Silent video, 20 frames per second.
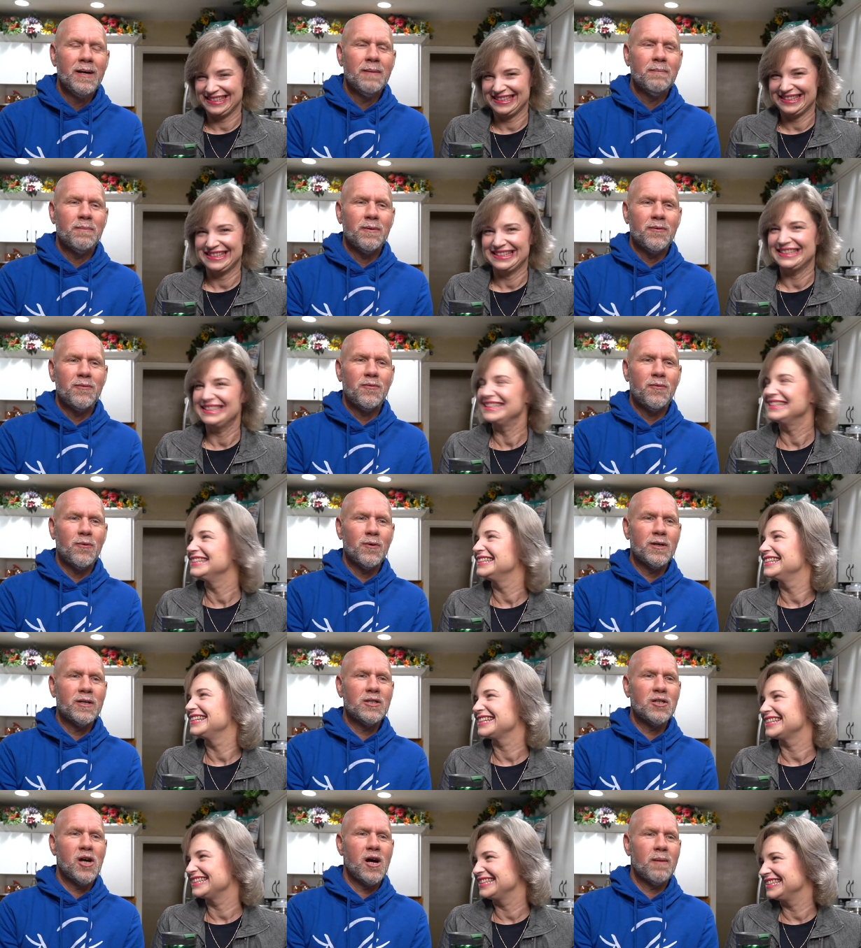
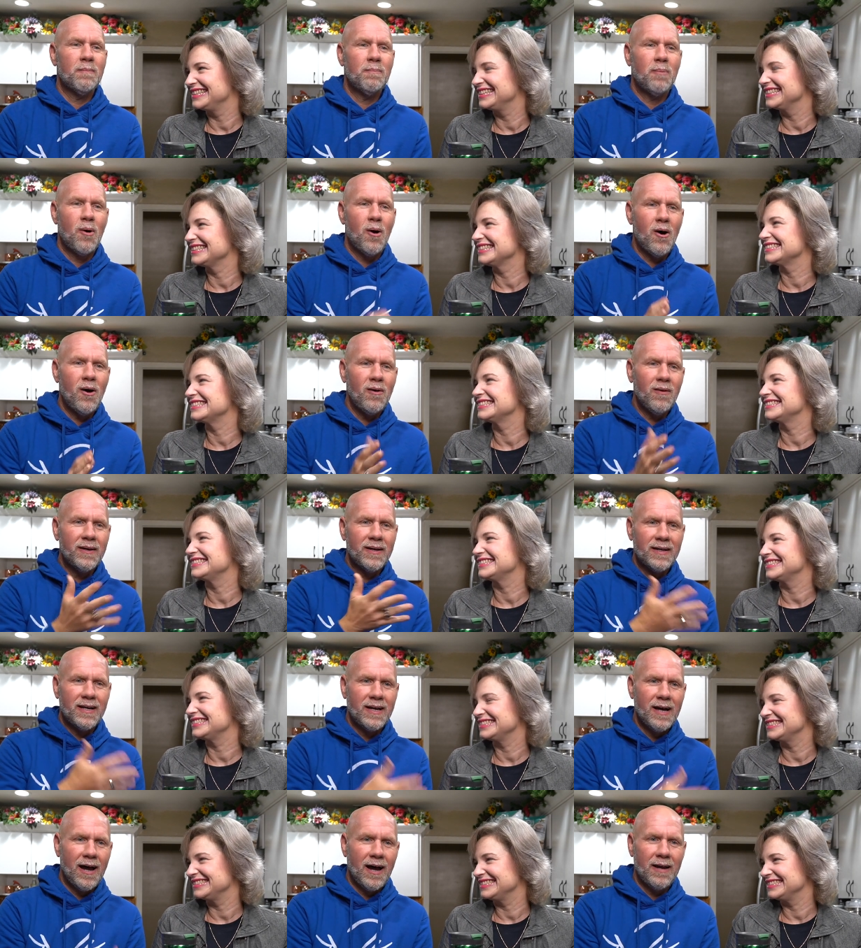Speaker 1: Before John Paul
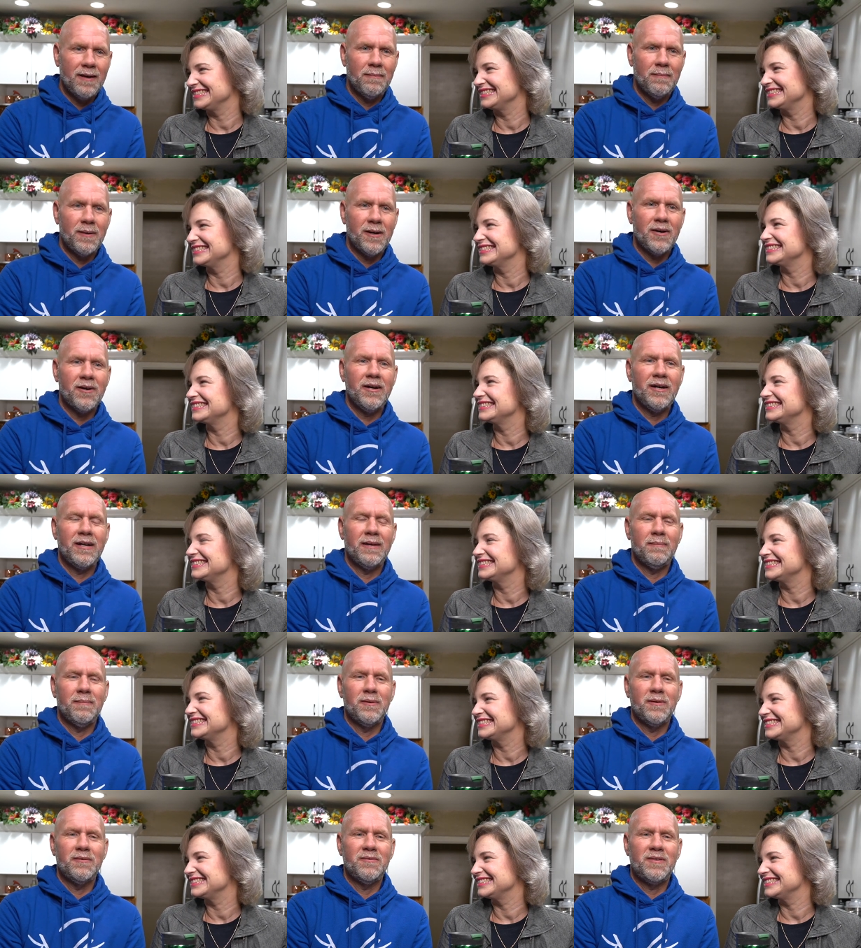had gotten married
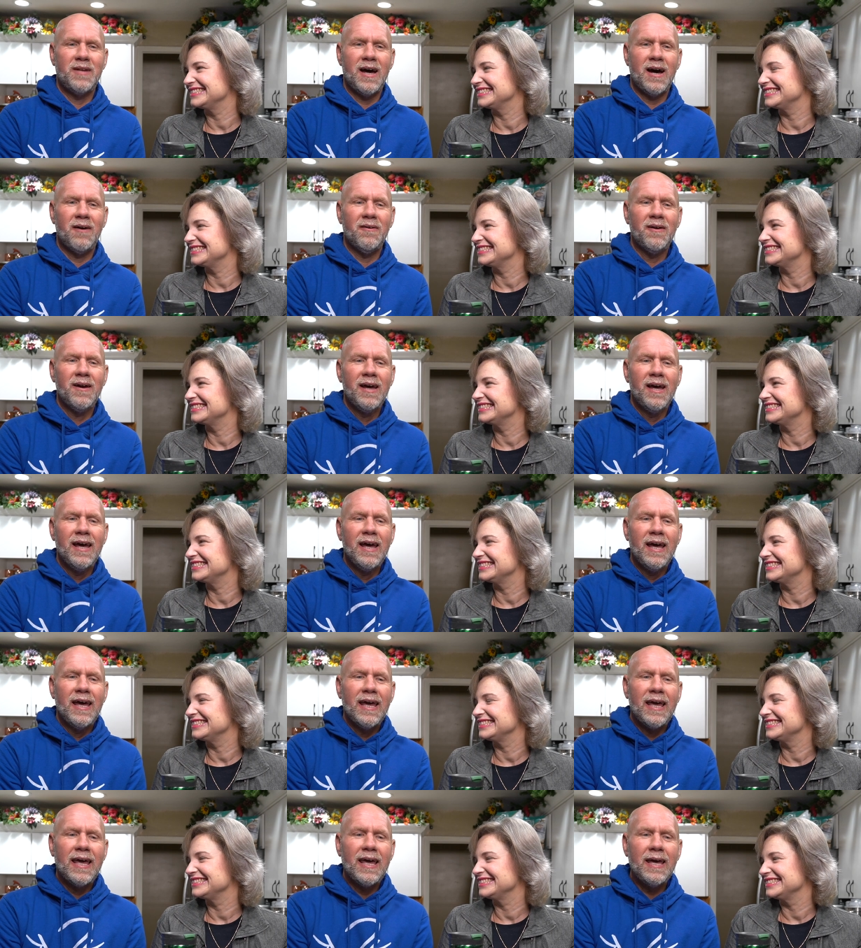and moved out,
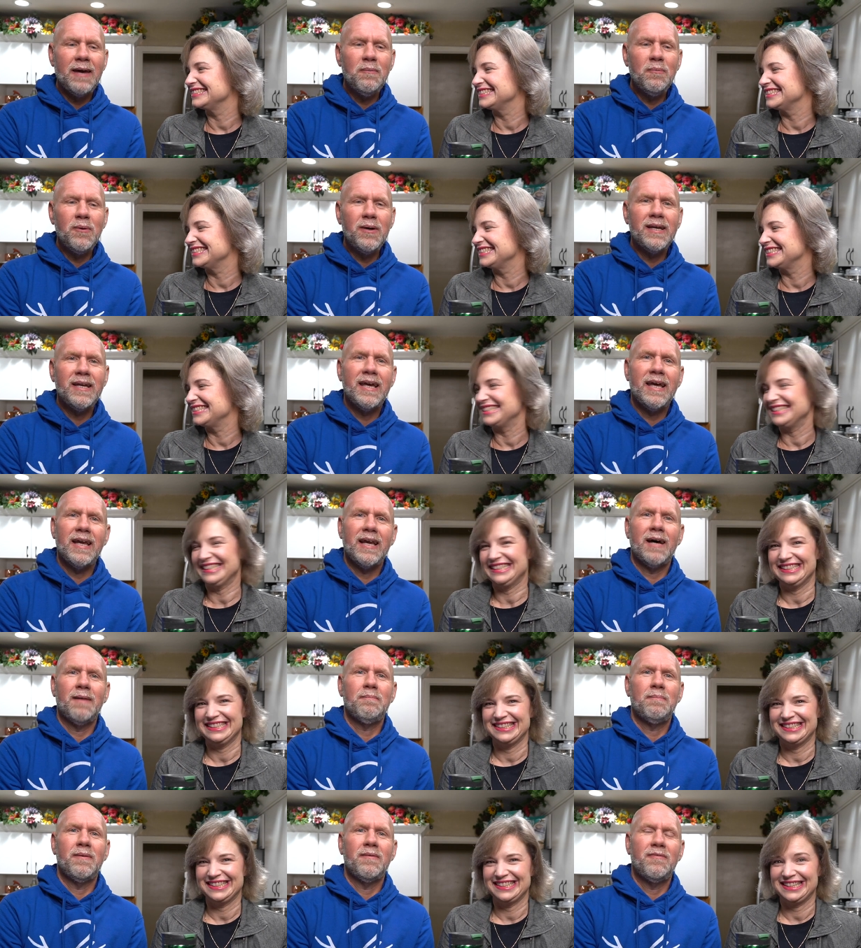he would get
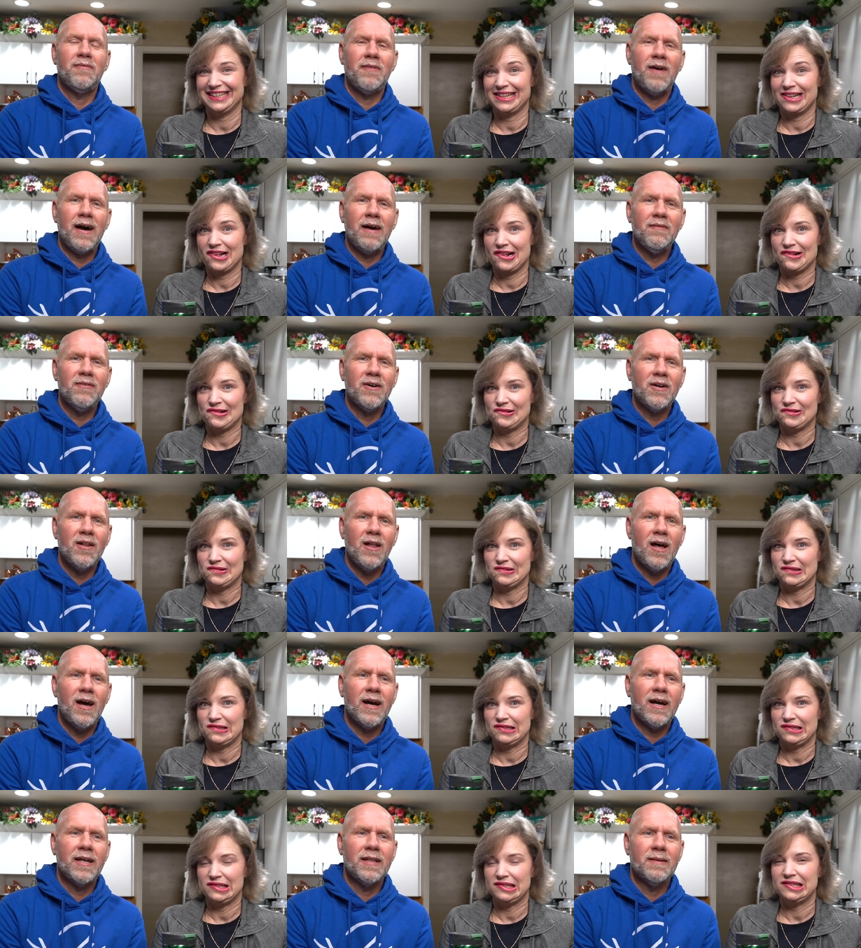up at 5
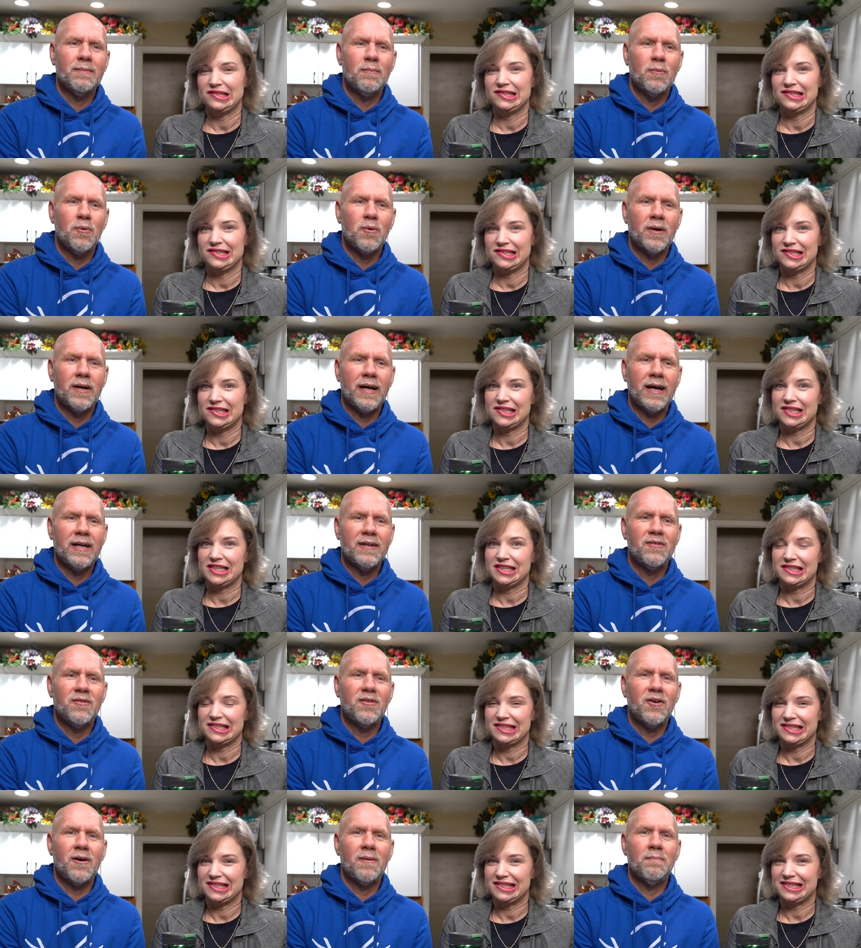o'clock in the morning and
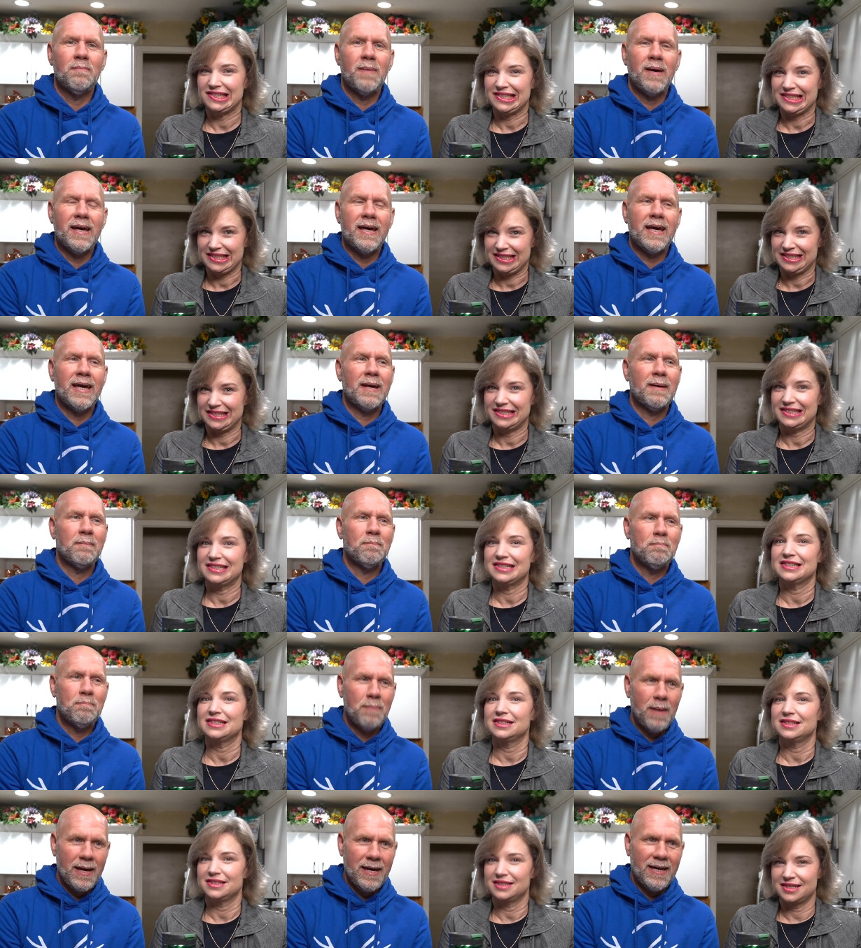start making
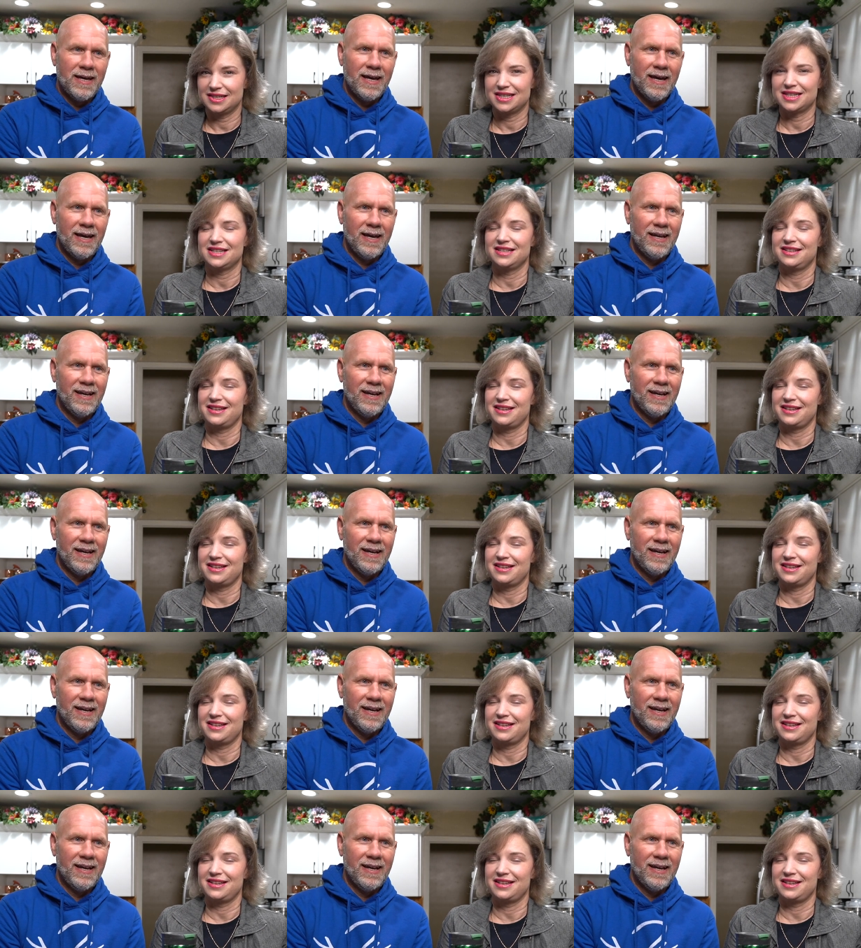bacon.